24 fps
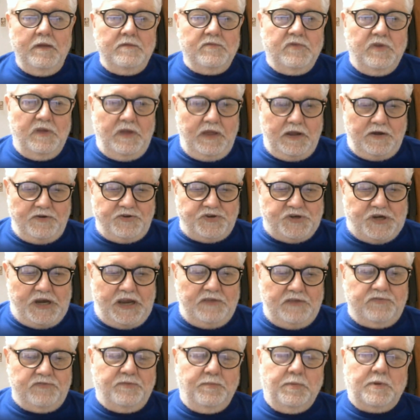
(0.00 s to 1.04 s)
to get a
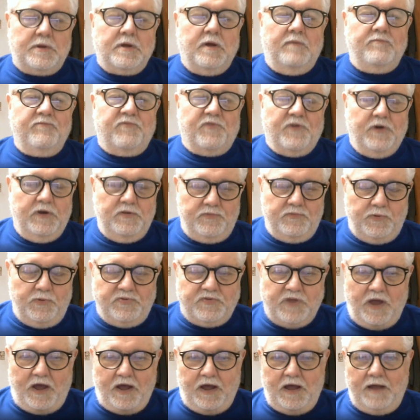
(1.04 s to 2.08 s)
chance to become friends
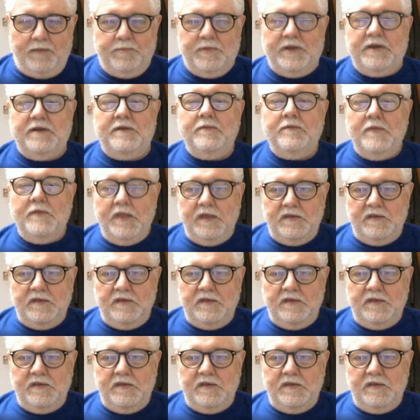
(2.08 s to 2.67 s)
with Tom and